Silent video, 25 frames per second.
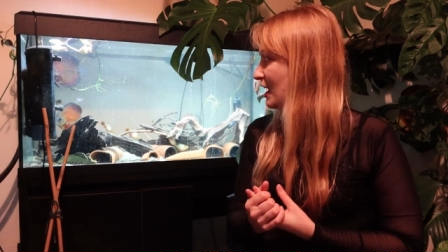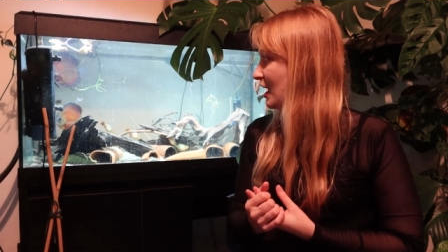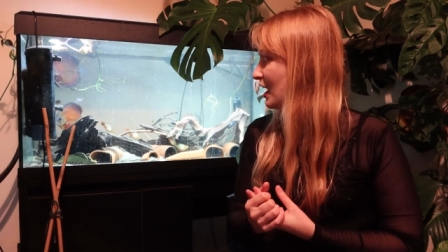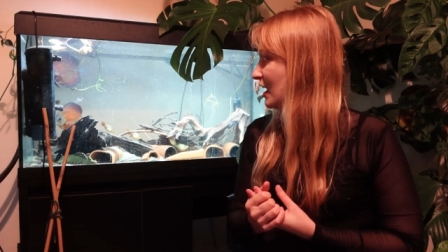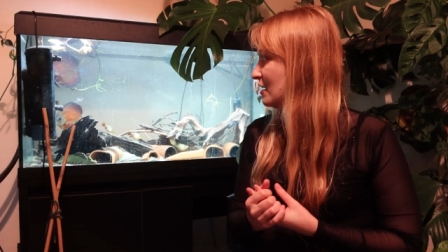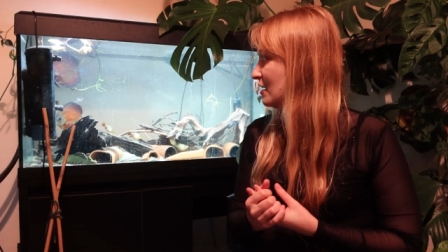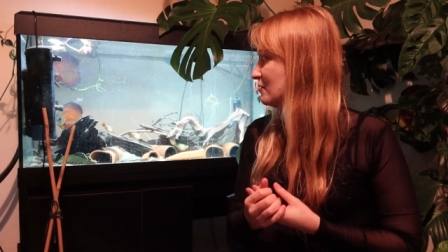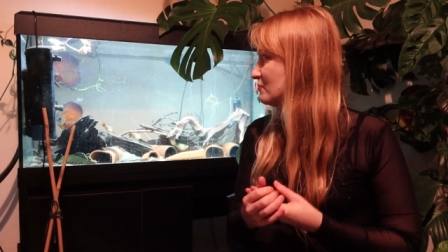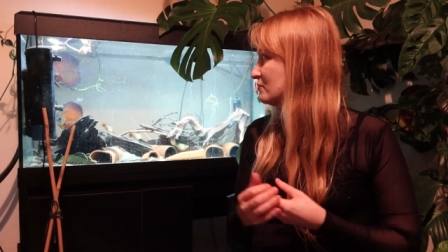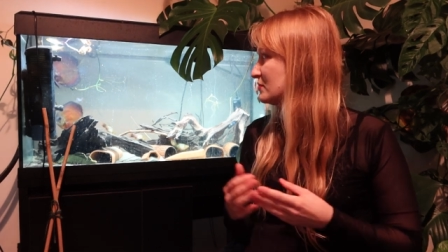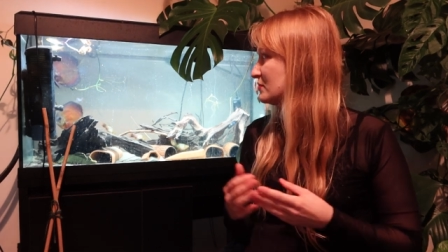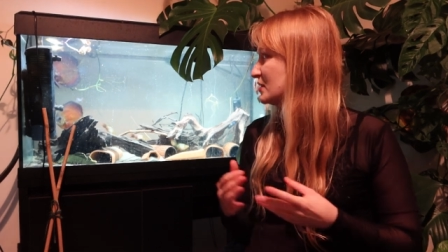
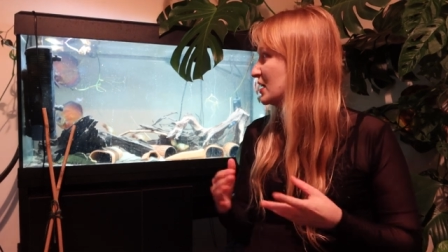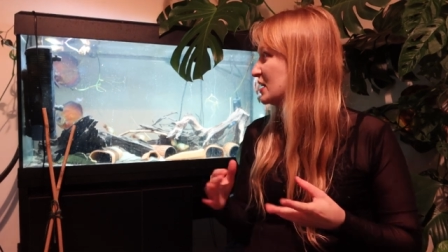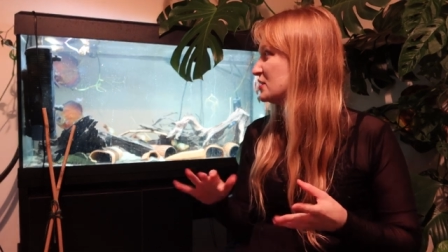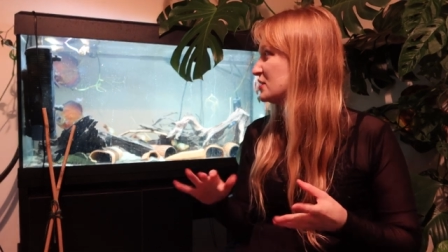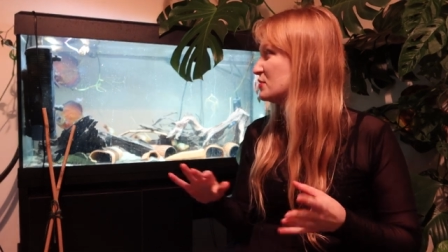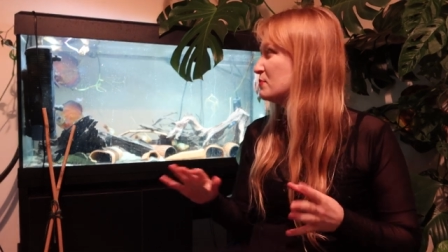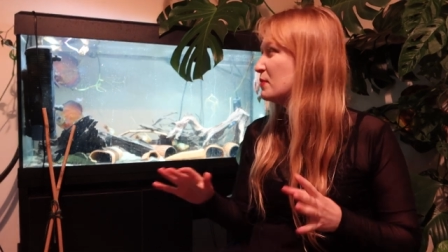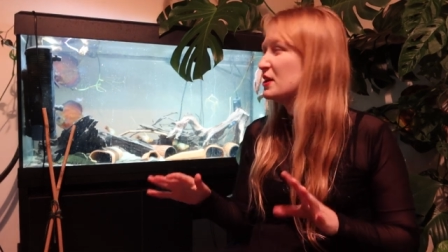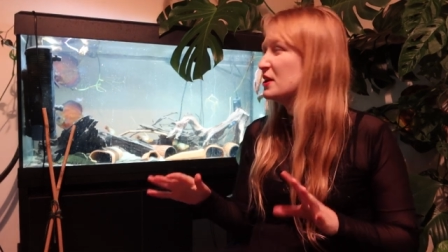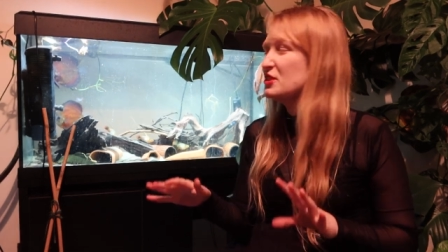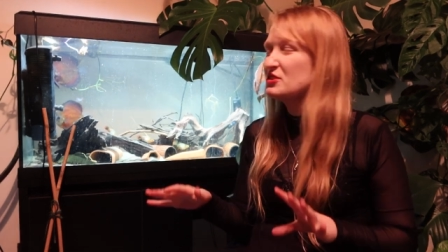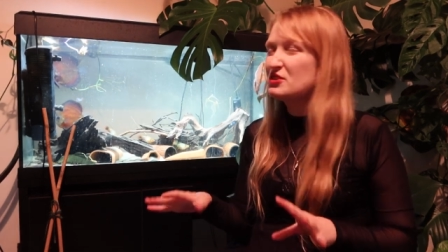
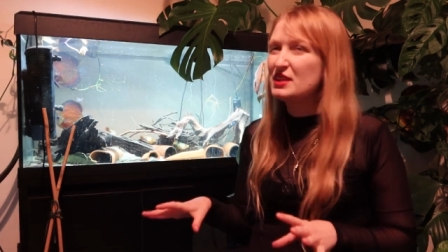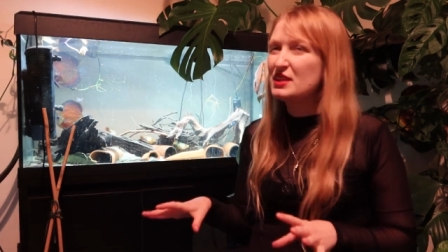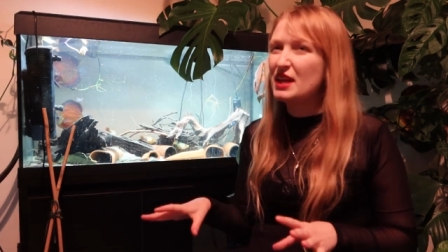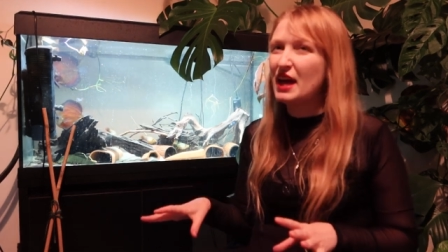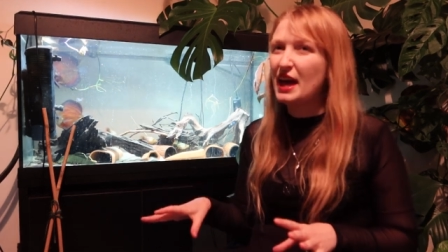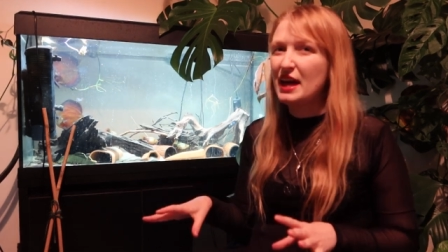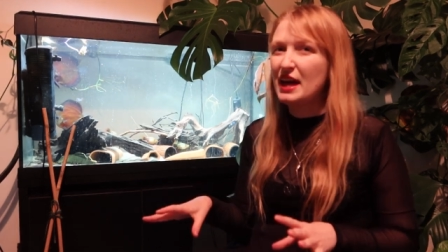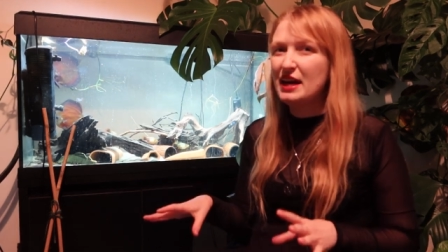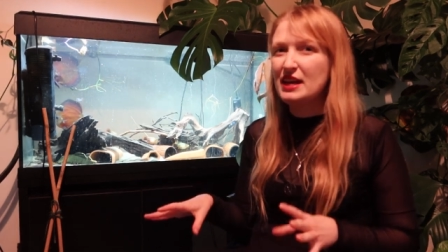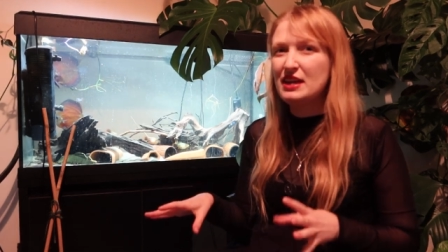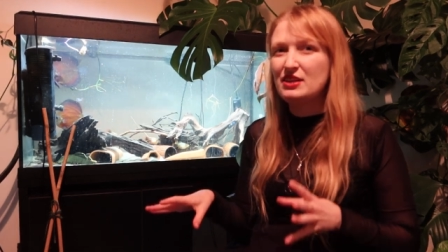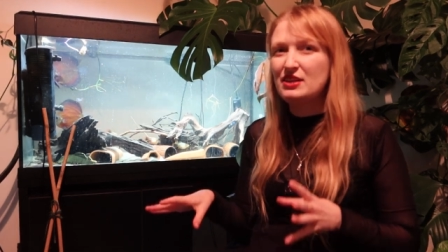It depends on the
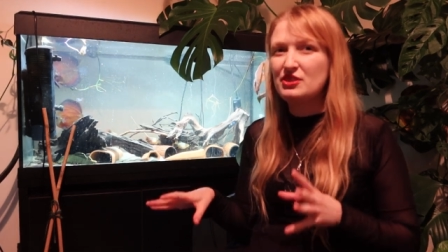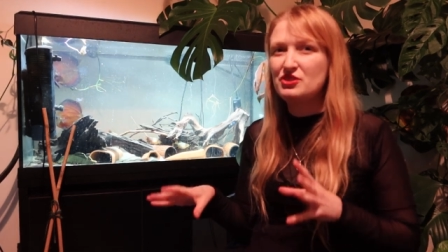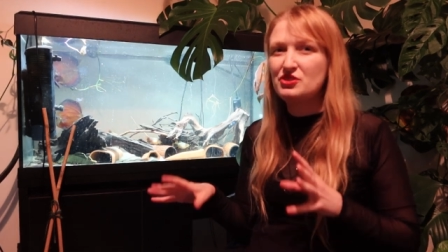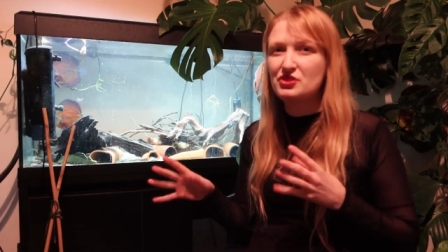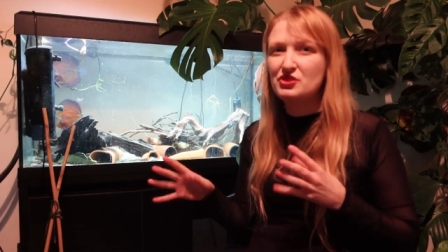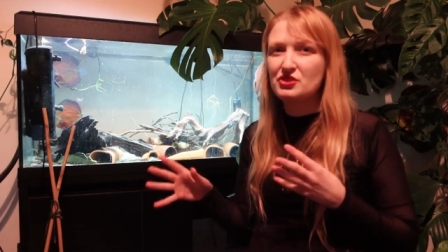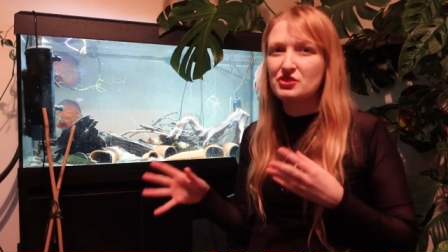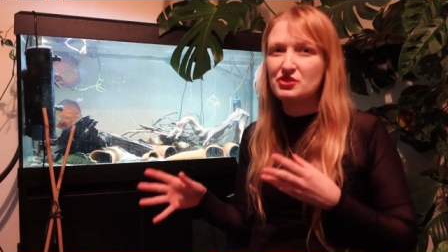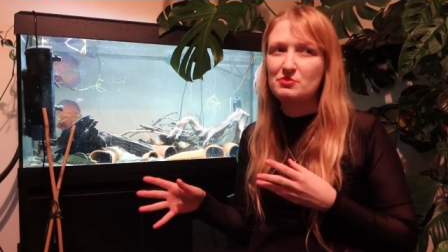age,